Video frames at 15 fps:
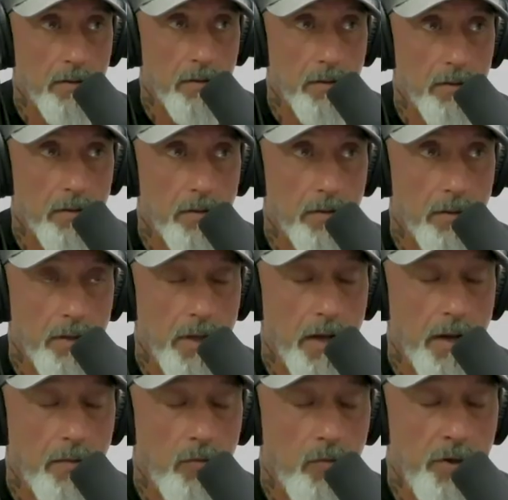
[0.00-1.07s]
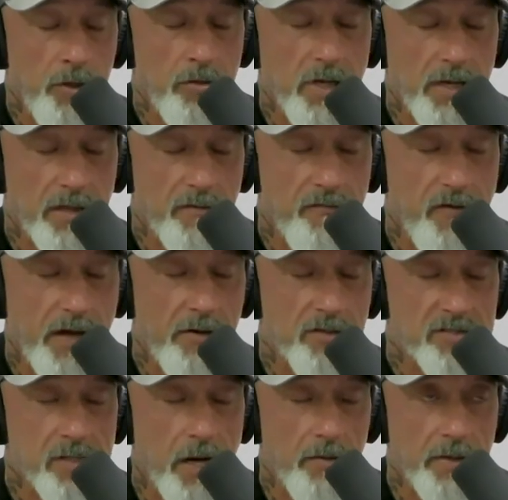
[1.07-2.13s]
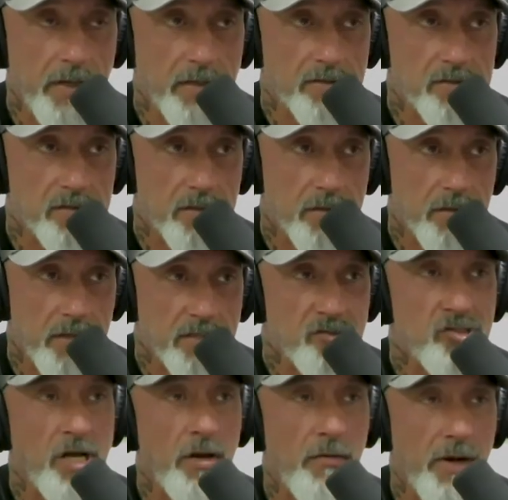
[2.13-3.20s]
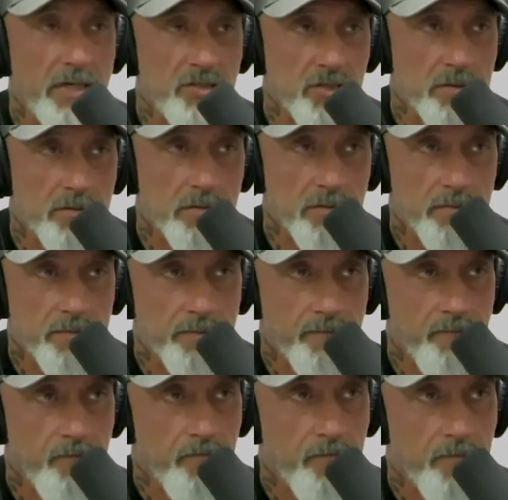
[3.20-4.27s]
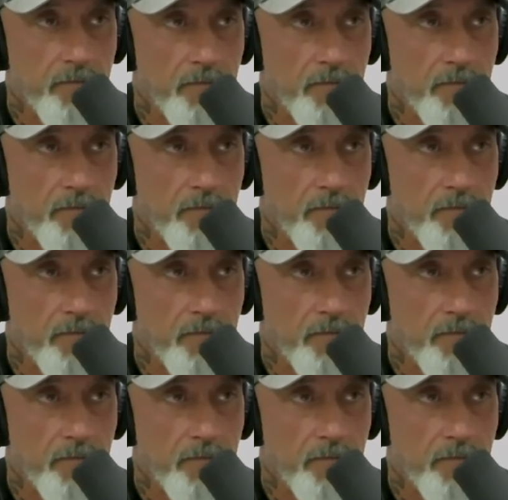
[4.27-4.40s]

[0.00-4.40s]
thing. Yeah. What do you think of the fighters nowadays? This generation. Uh,